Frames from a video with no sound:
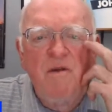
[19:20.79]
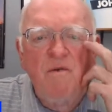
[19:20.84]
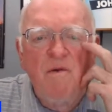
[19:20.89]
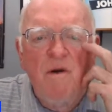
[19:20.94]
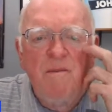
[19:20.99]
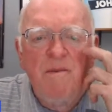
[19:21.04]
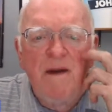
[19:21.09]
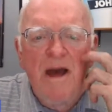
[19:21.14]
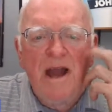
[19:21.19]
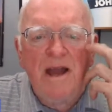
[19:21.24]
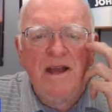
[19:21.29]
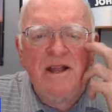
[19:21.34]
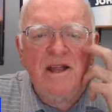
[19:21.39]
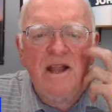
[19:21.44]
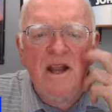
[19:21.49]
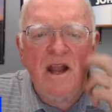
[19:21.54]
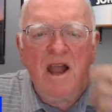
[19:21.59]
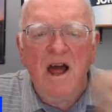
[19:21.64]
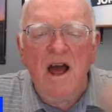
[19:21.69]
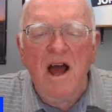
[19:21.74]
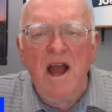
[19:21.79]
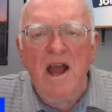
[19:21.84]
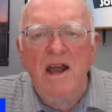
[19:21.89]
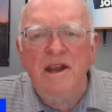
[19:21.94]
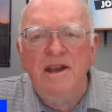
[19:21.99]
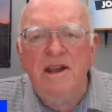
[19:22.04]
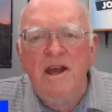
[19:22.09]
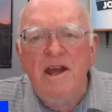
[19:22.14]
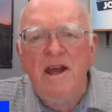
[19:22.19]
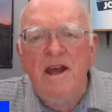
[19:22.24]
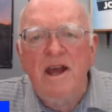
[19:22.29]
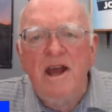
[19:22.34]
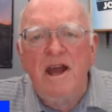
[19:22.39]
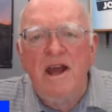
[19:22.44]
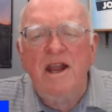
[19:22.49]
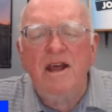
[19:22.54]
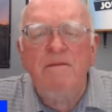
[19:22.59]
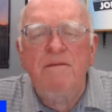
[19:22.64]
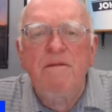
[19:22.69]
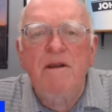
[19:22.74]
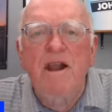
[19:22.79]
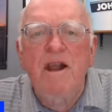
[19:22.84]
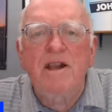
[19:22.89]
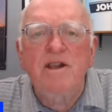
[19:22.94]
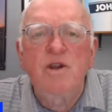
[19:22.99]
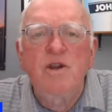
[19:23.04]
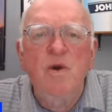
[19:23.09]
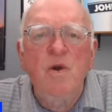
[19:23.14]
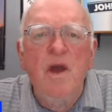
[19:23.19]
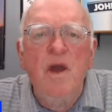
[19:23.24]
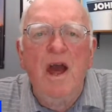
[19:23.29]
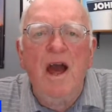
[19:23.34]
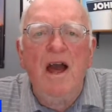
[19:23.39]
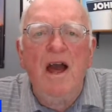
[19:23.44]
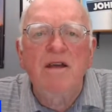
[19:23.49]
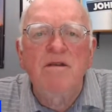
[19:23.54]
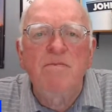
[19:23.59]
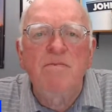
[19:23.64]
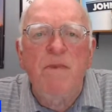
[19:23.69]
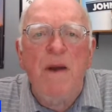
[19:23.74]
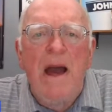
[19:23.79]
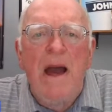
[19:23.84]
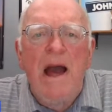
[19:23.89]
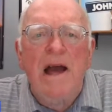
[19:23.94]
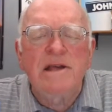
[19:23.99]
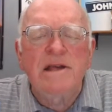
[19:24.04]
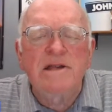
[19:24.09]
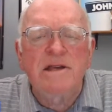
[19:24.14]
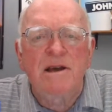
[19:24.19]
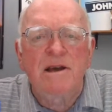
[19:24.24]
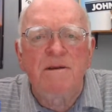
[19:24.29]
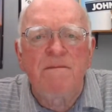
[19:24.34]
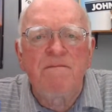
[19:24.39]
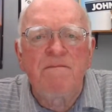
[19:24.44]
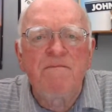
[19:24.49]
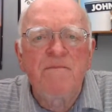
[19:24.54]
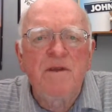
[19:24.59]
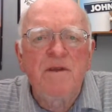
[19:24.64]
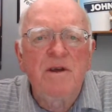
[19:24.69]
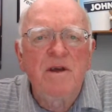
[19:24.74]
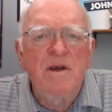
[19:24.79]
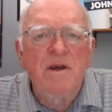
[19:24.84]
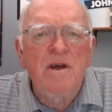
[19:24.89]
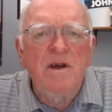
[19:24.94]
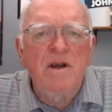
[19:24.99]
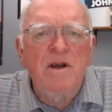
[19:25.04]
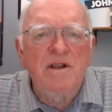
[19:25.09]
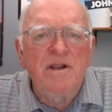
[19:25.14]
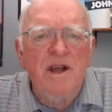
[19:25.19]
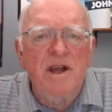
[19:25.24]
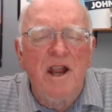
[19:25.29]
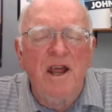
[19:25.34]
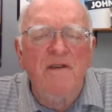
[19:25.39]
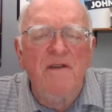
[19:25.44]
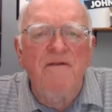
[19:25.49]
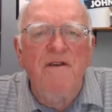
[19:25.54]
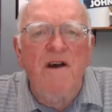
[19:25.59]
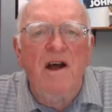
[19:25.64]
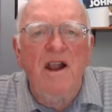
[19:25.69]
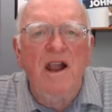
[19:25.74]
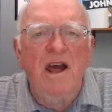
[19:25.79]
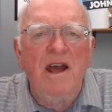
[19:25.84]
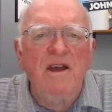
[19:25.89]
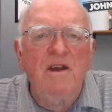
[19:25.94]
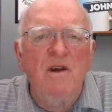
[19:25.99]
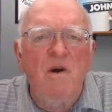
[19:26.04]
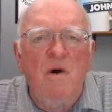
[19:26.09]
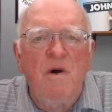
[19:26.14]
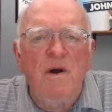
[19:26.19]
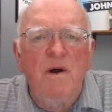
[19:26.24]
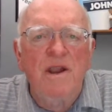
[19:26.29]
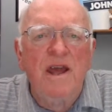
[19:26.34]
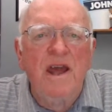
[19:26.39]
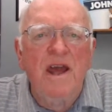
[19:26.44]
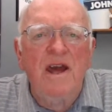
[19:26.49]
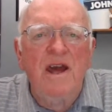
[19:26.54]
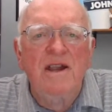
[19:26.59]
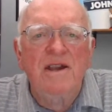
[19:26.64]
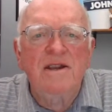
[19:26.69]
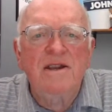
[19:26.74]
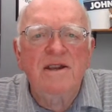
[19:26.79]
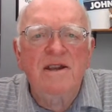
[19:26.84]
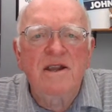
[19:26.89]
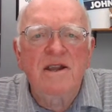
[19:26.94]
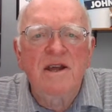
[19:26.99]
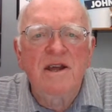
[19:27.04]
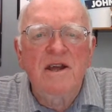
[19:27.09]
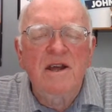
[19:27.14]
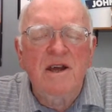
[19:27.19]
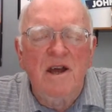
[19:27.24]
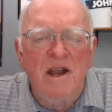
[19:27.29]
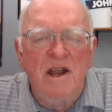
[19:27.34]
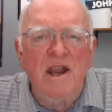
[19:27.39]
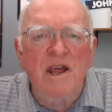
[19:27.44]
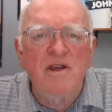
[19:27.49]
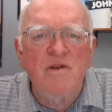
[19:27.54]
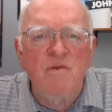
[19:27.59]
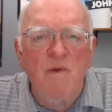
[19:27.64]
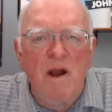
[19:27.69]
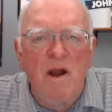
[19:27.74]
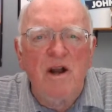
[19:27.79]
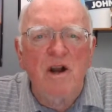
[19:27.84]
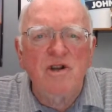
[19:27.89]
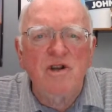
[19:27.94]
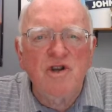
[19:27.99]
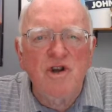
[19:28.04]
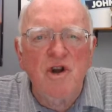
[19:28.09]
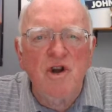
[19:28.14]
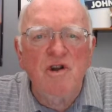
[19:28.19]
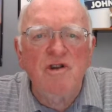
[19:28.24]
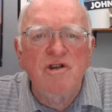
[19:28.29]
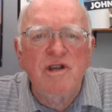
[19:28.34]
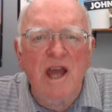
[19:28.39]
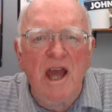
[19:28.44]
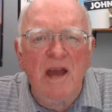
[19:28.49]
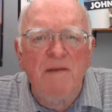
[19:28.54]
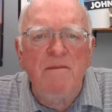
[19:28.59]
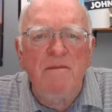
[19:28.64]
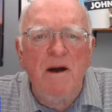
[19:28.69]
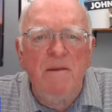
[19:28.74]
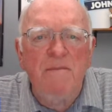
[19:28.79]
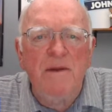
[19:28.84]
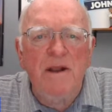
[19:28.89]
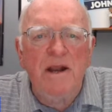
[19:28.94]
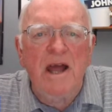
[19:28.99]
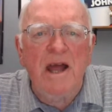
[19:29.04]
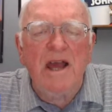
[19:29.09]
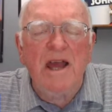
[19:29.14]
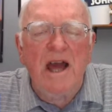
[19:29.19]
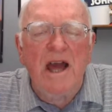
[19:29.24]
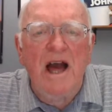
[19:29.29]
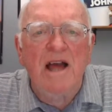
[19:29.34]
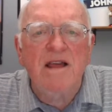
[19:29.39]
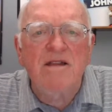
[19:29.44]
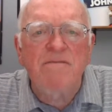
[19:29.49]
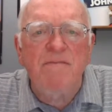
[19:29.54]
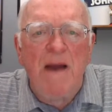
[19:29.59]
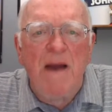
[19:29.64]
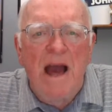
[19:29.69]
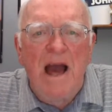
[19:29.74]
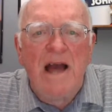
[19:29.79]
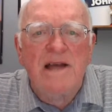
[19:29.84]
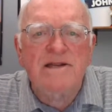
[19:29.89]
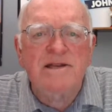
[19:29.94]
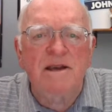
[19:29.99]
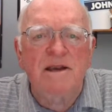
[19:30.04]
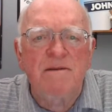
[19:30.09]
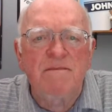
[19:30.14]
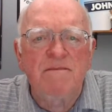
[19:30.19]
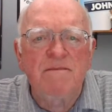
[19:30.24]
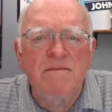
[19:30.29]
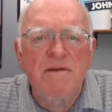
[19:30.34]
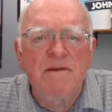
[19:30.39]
He went back in the line and he let two guys pass him till he felt like going again. And his regular turn came up. He let guys pass him.